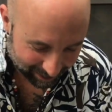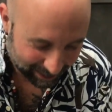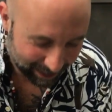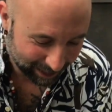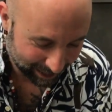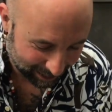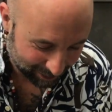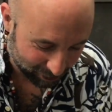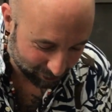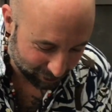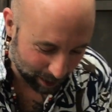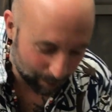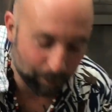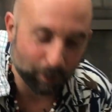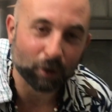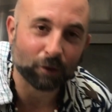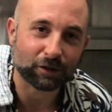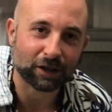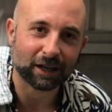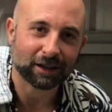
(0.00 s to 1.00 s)
Tigretón
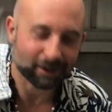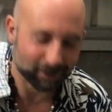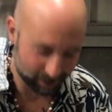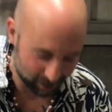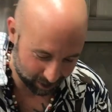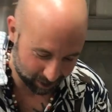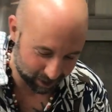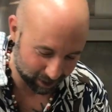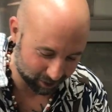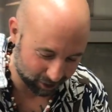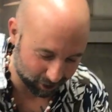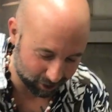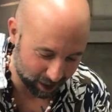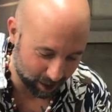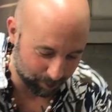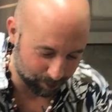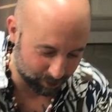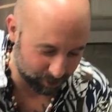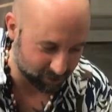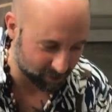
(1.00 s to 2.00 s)
approves it. Tigretón approves